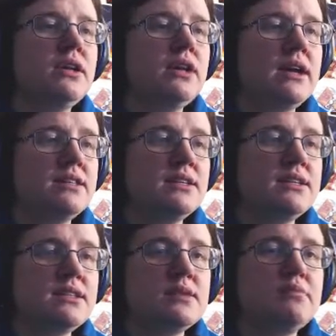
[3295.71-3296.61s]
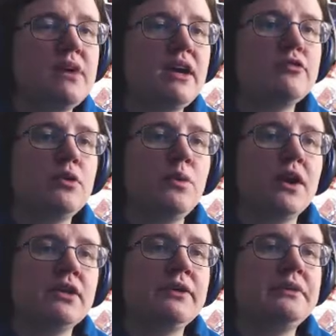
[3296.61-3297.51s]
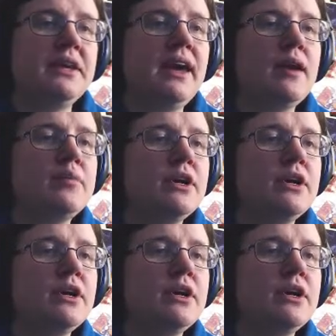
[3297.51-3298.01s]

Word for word: has lent us and beg for work around the camp.